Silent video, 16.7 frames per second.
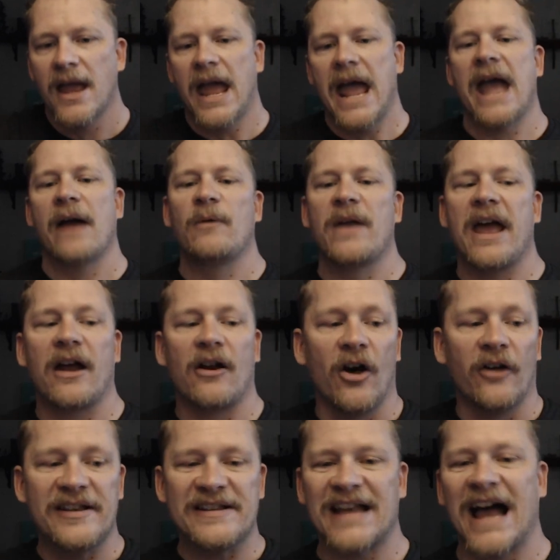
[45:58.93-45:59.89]
and we had all
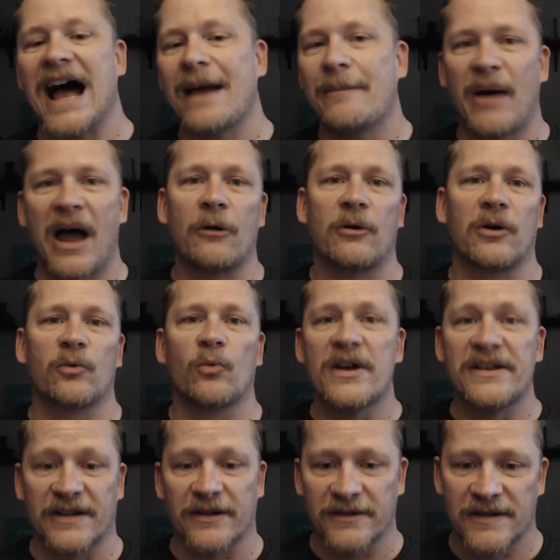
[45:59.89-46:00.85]
these high powered
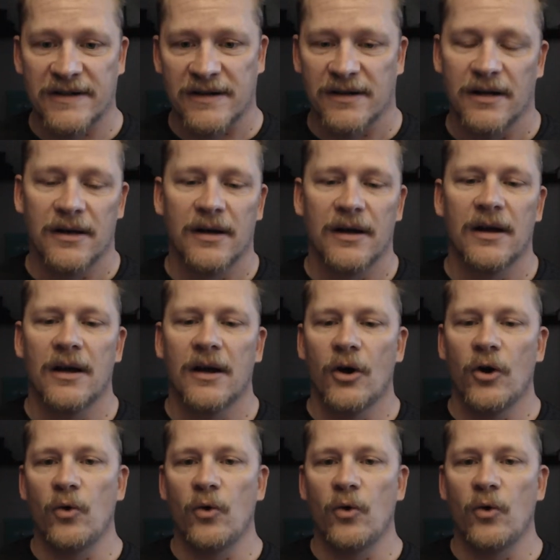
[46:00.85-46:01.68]
wizards who